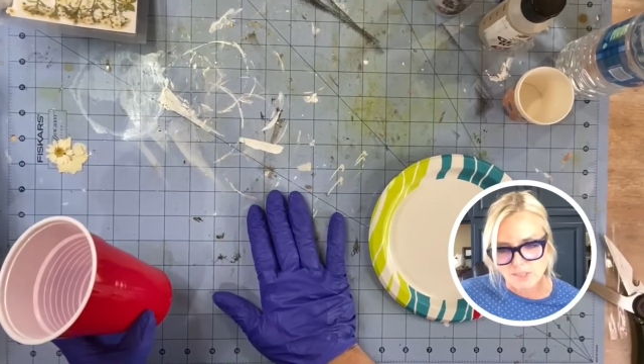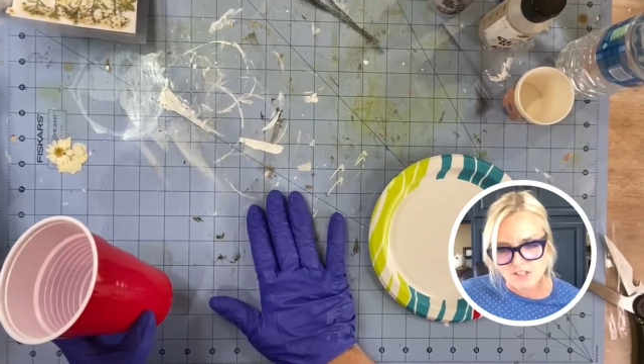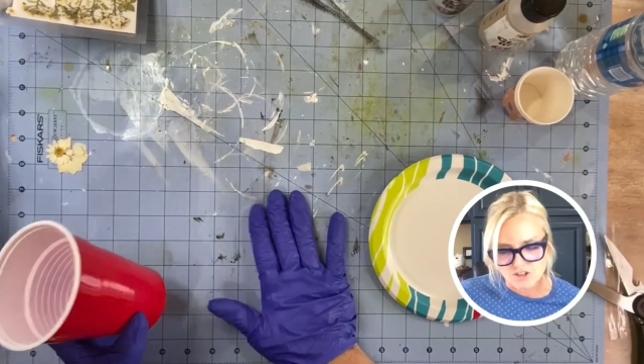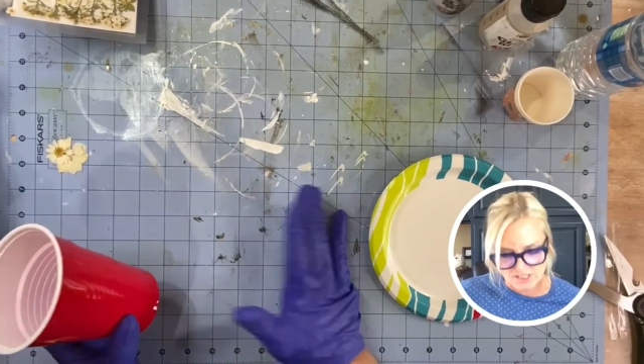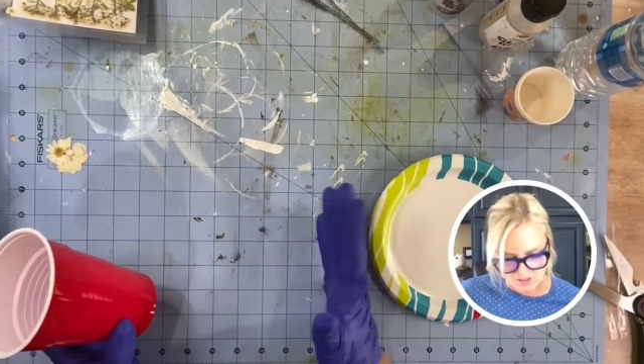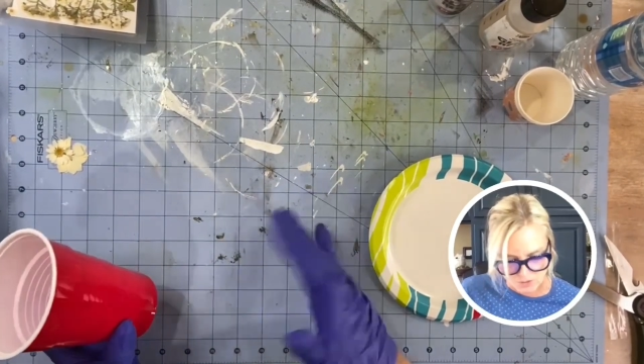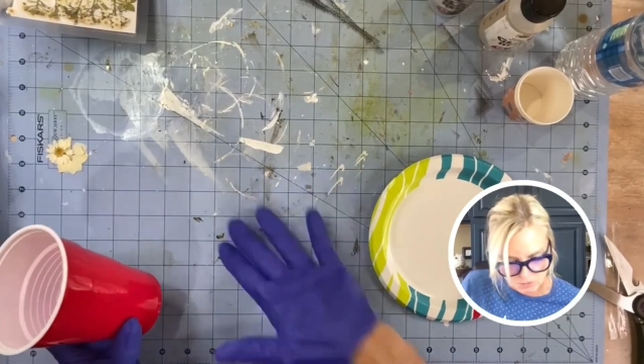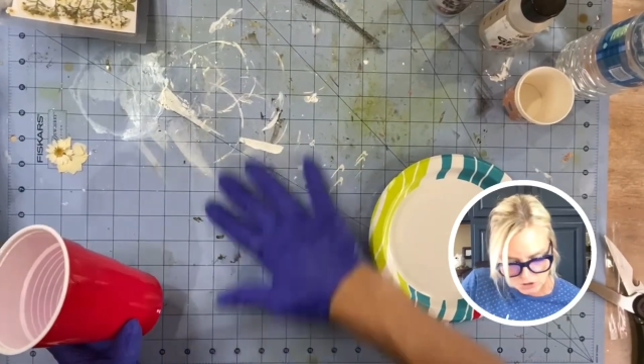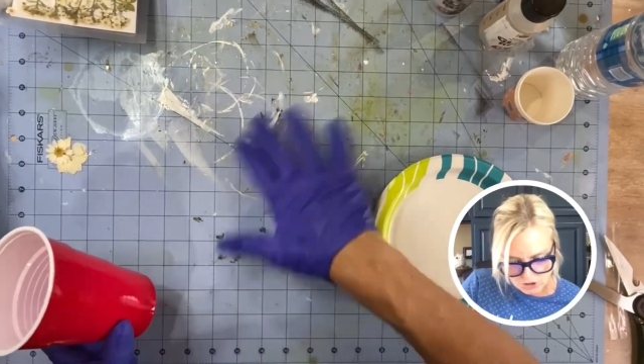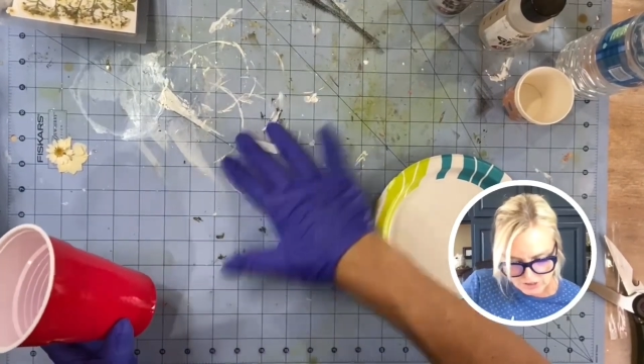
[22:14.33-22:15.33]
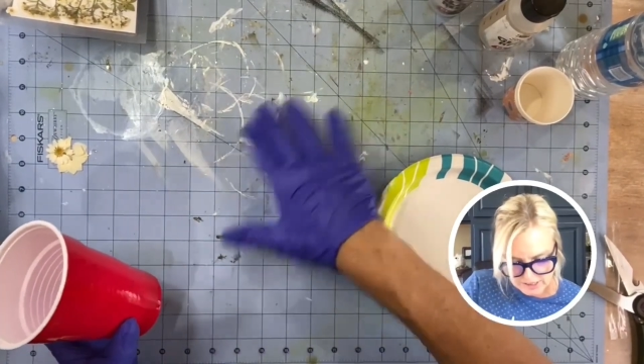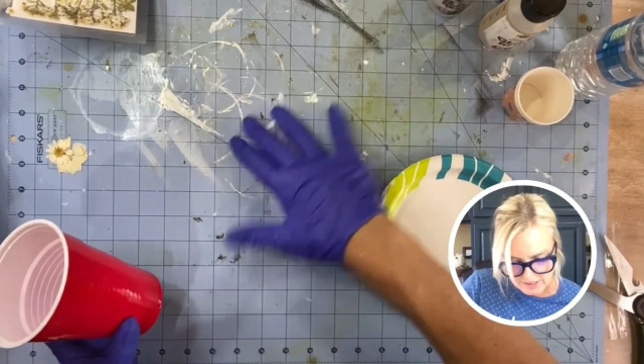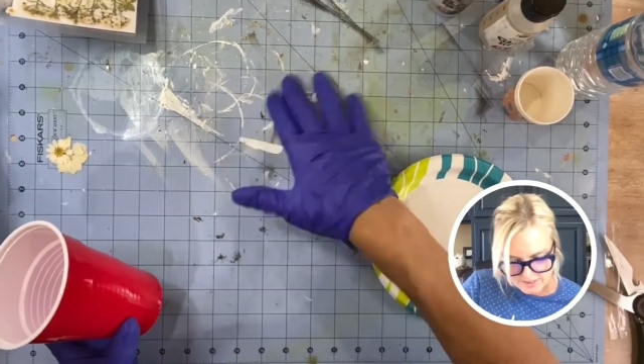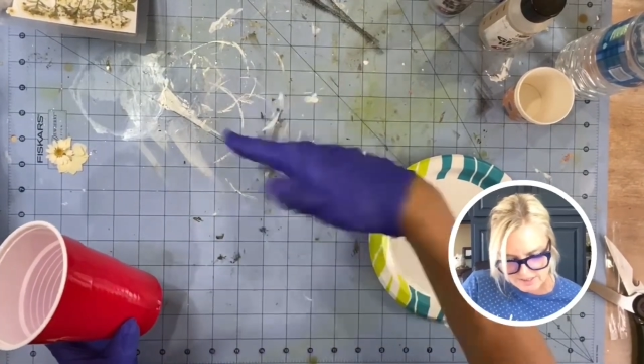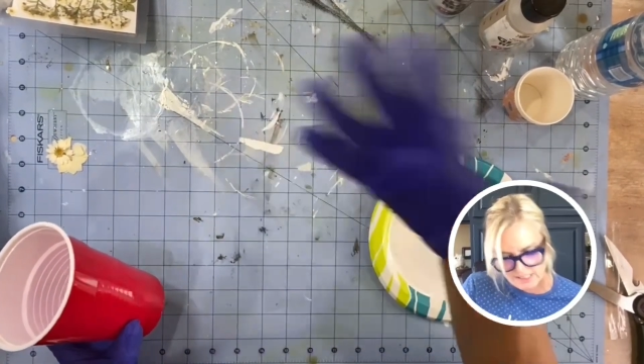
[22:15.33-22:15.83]
It just gets so dirty and it
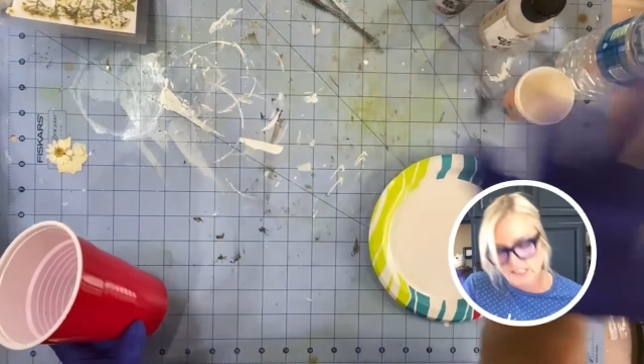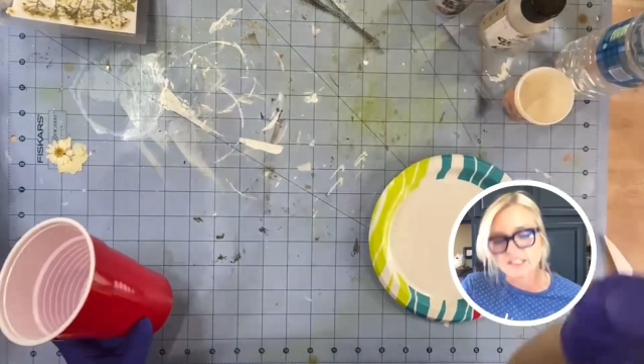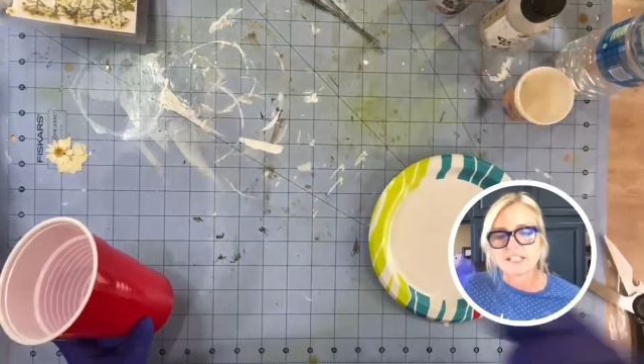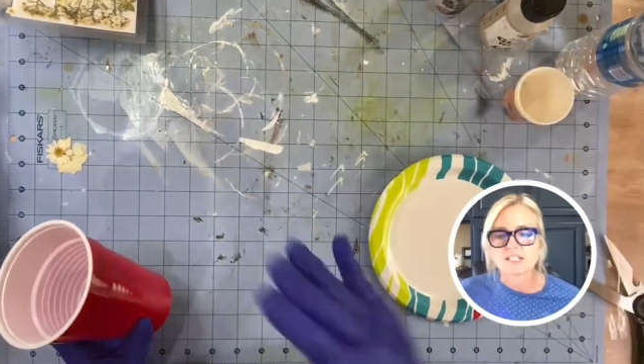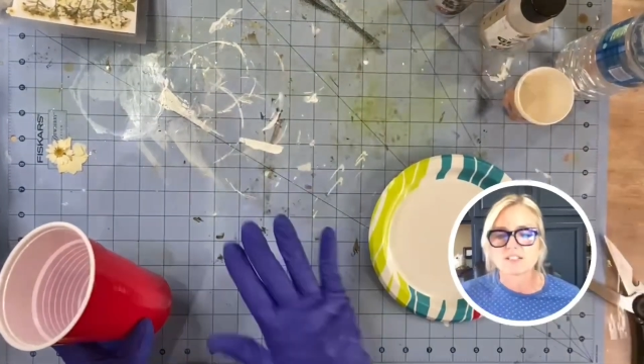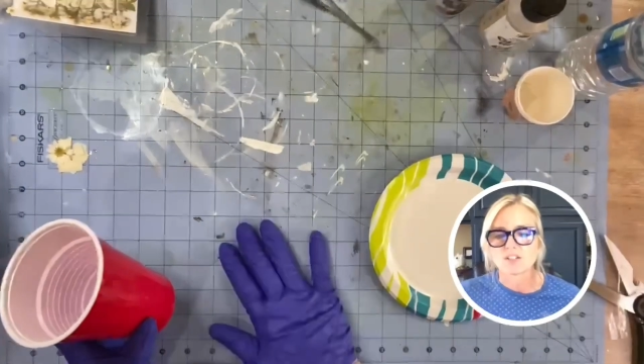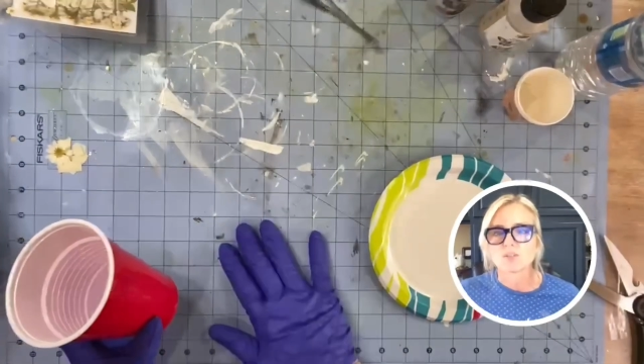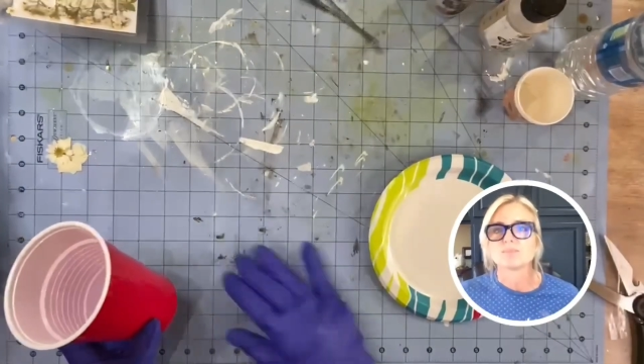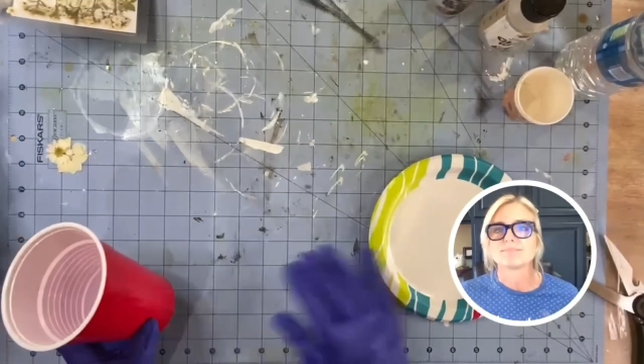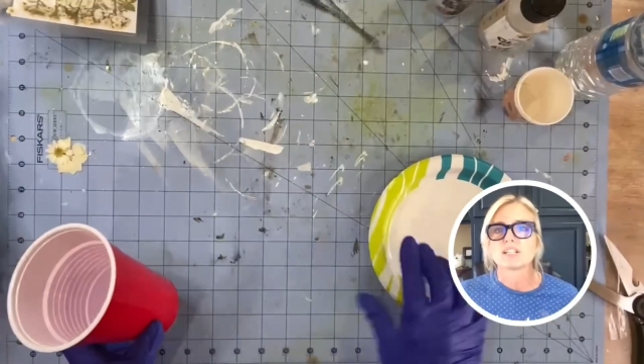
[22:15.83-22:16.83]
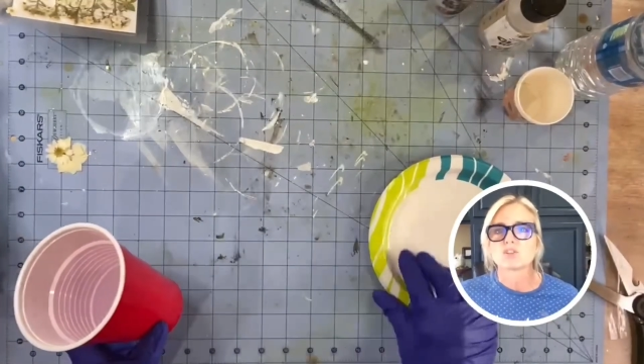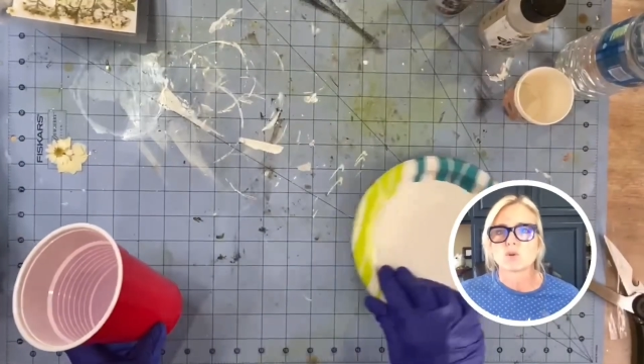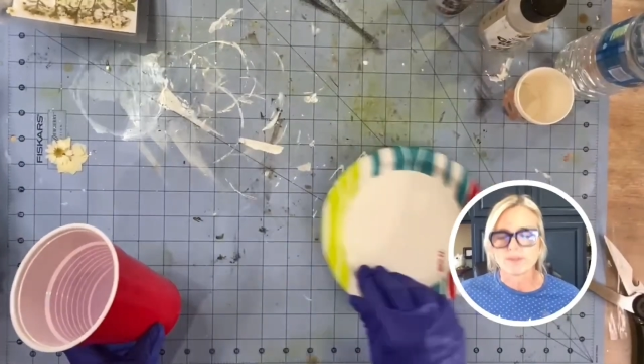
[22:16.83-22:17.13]
doesn't clean, so ignore